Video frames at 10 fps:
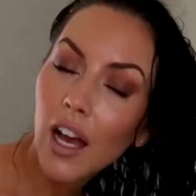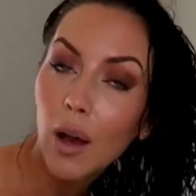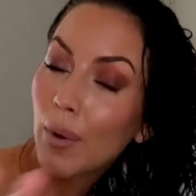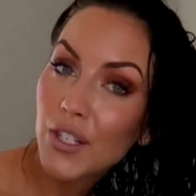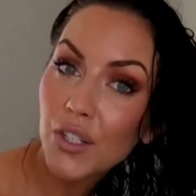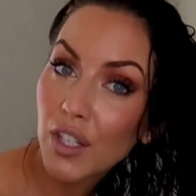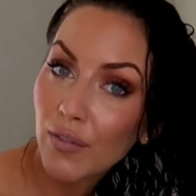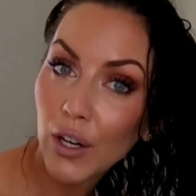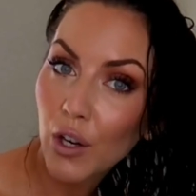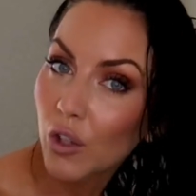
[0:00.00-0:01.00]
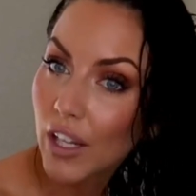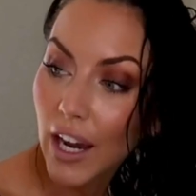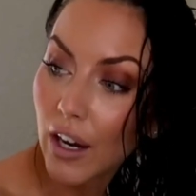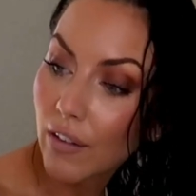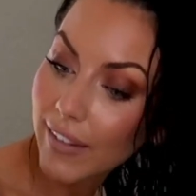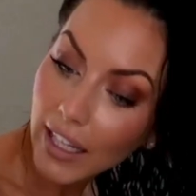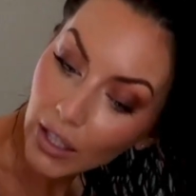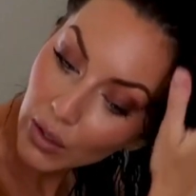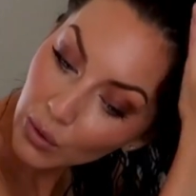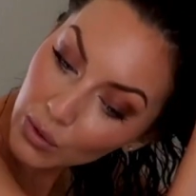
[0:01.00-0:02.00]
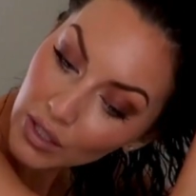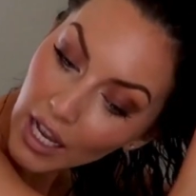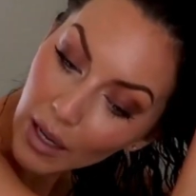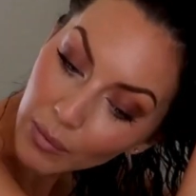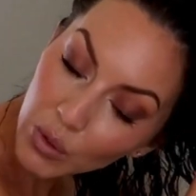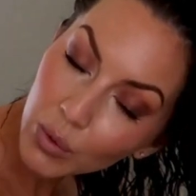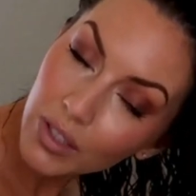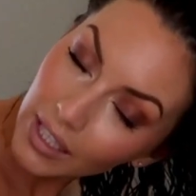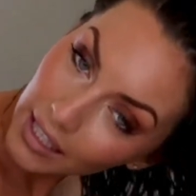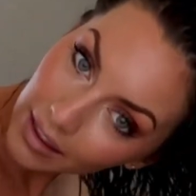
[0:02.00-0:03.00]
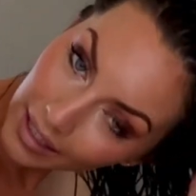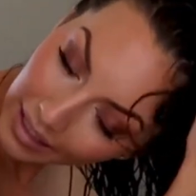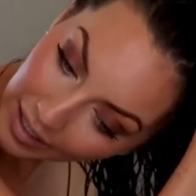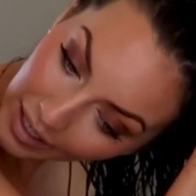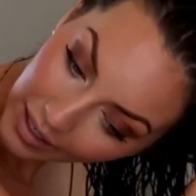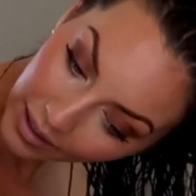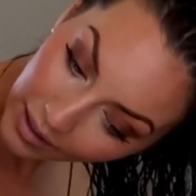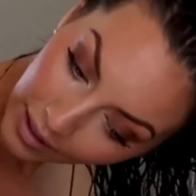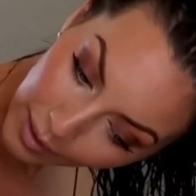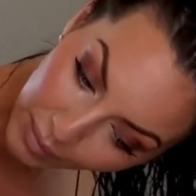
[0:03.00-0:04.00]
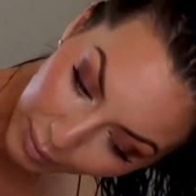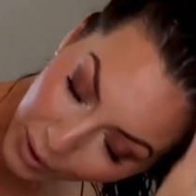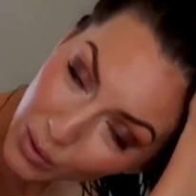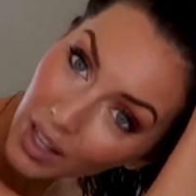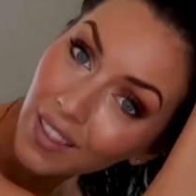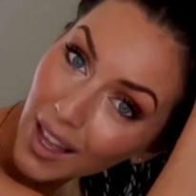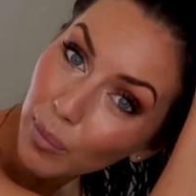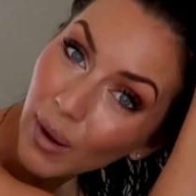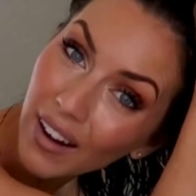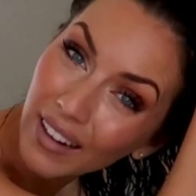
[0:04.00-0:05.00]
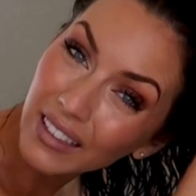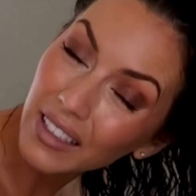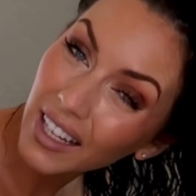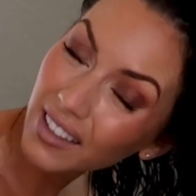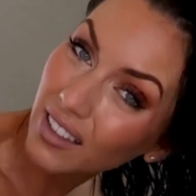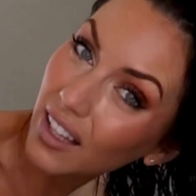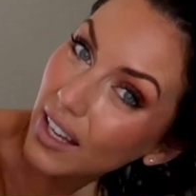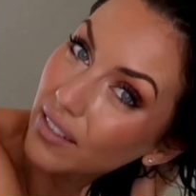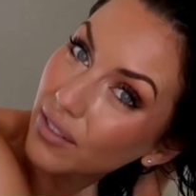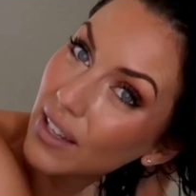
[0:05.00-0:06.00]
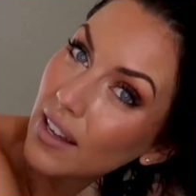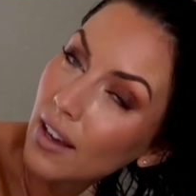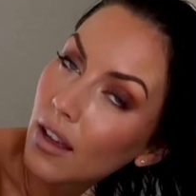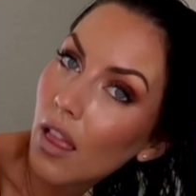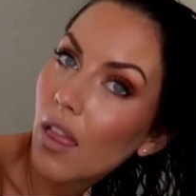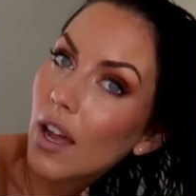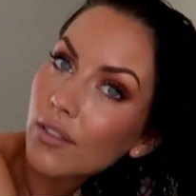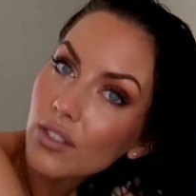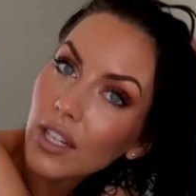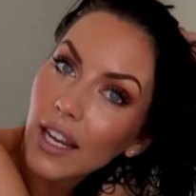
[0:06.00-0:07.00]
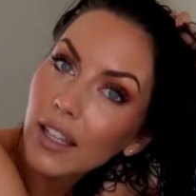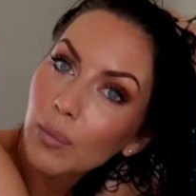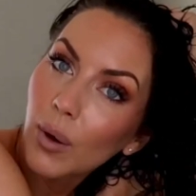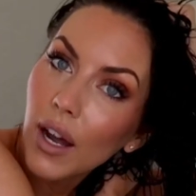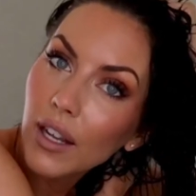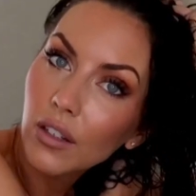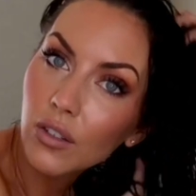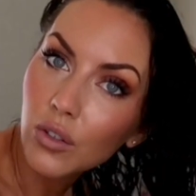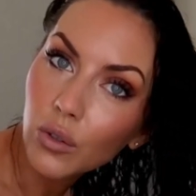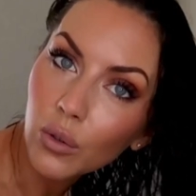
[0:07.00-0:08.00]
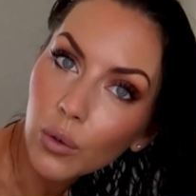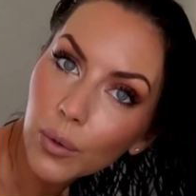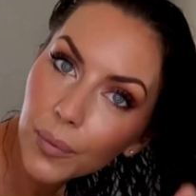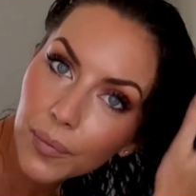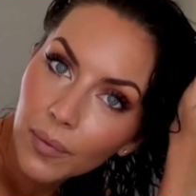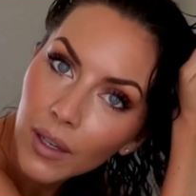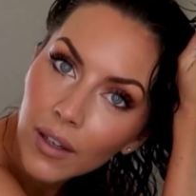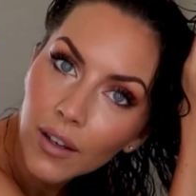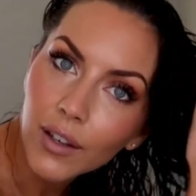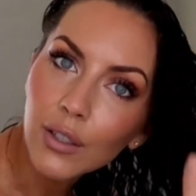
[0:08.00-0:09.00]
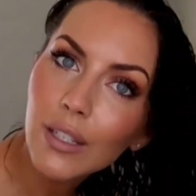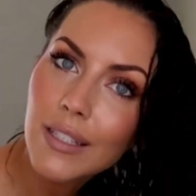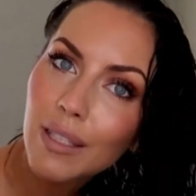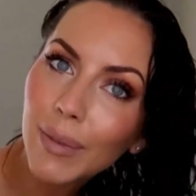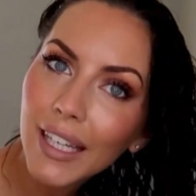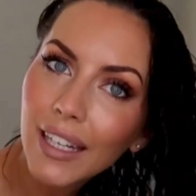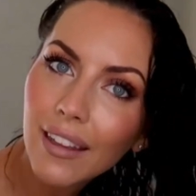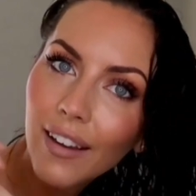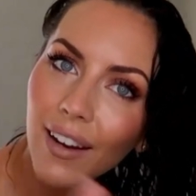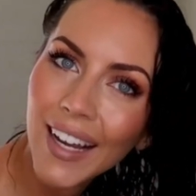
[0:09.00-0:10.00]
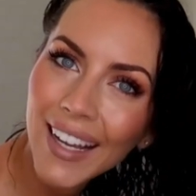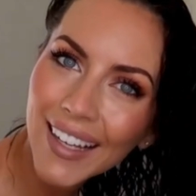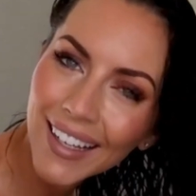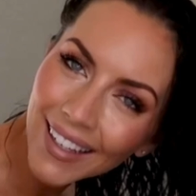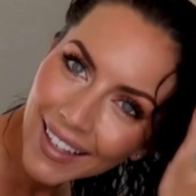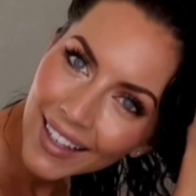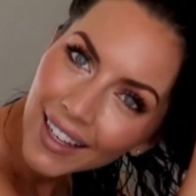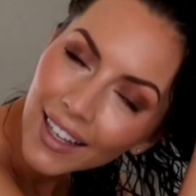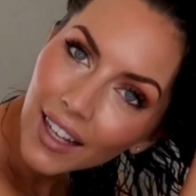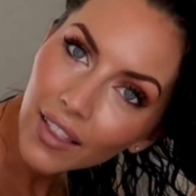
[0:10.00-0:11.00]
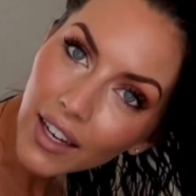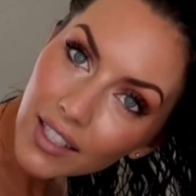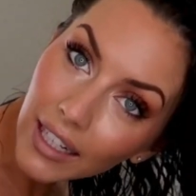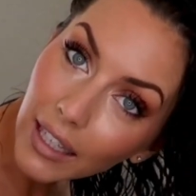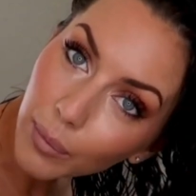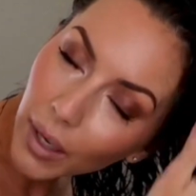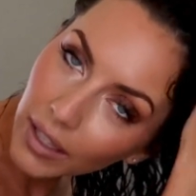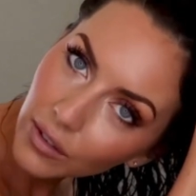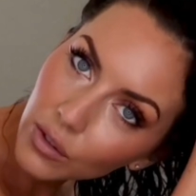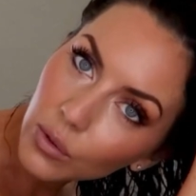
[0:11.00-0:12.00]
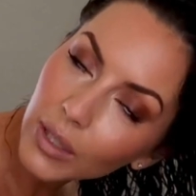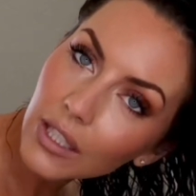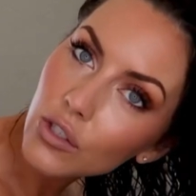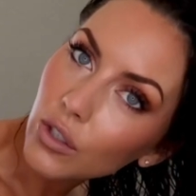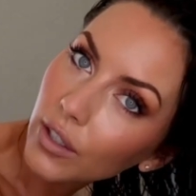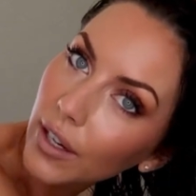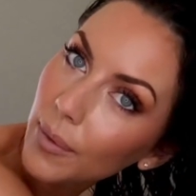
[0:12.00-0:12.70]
a bunch of different curly hair videos, you will see that people use a lot of product. It takes a lot of styling product to, well, you can see my kitty there. A lot of styling product to get your